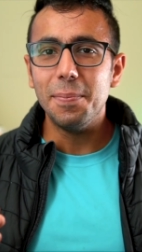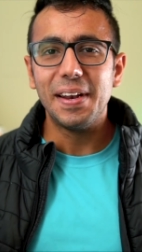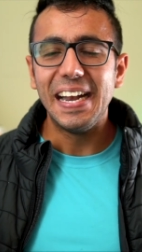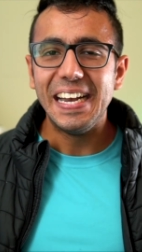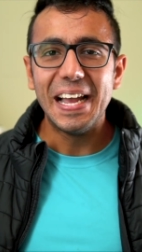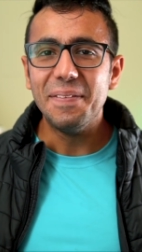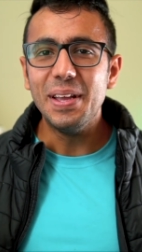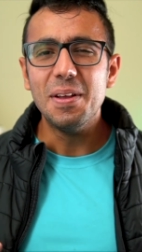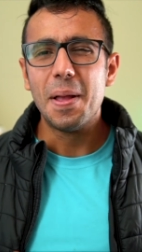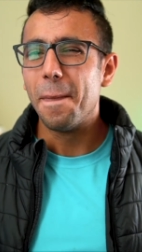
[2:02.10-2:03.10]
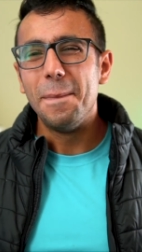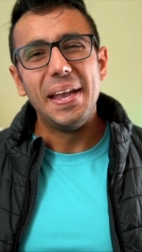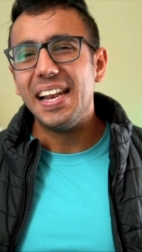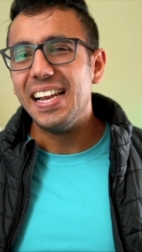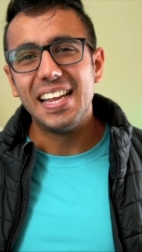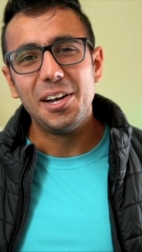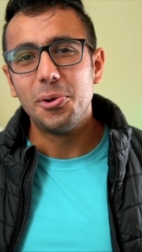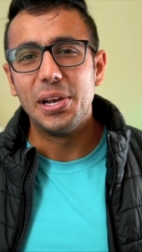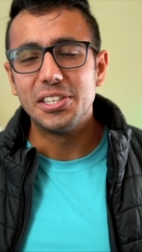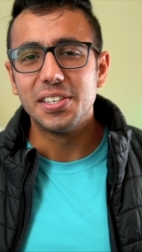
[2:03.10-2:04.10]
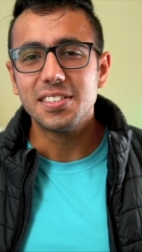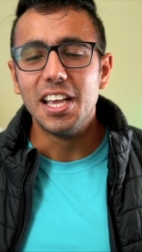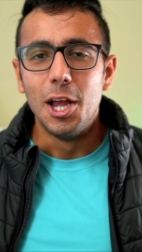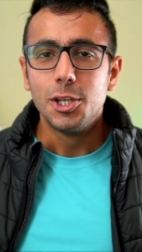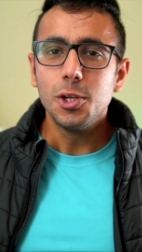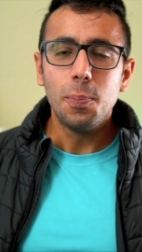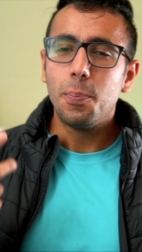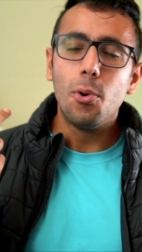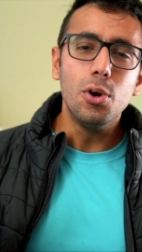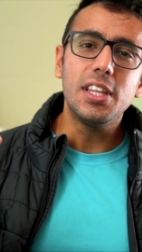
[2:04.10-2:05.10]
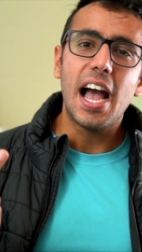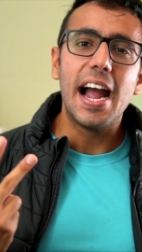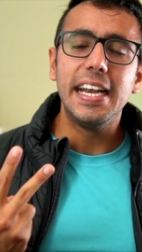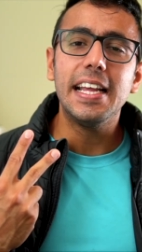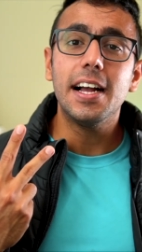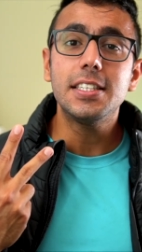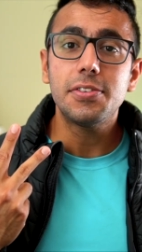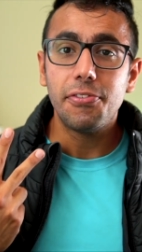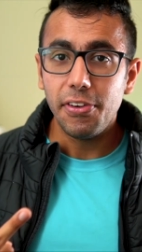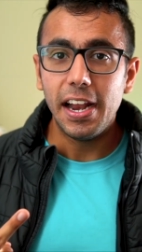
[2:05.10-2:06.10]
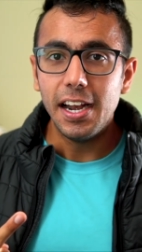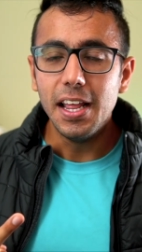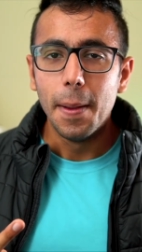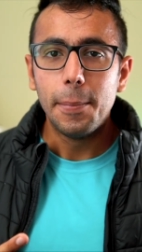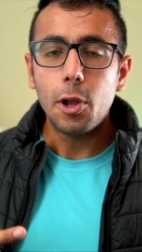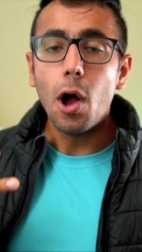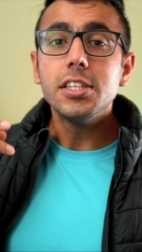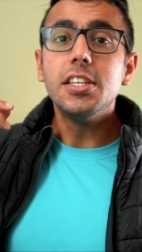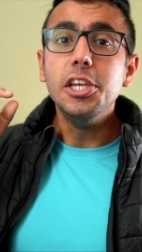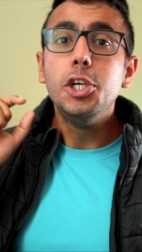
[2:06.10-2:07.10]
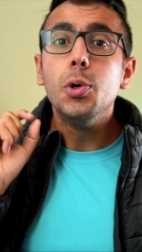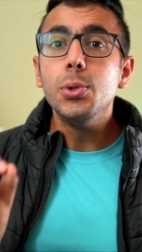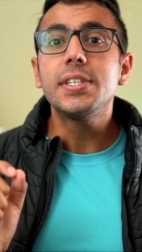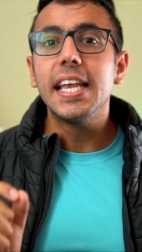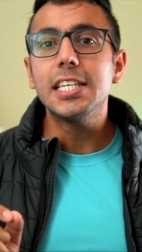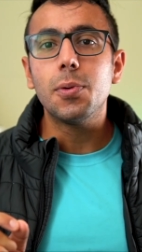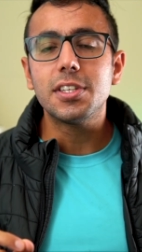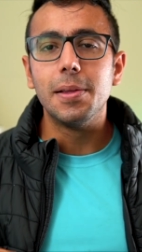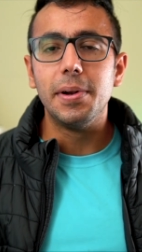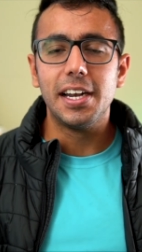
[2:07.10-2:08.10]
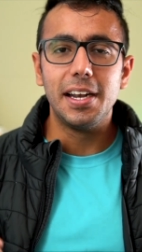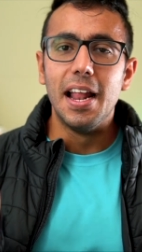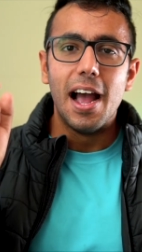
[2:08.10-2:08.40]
but India mein barely any donations. So both ideas failed because the use case was limited.